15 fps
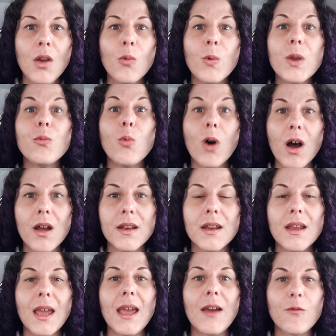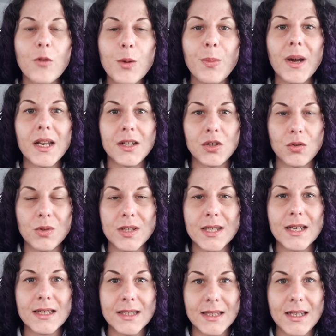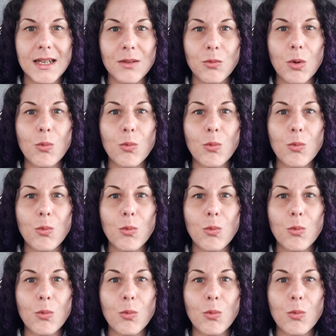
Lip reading: We want everybody to succeed.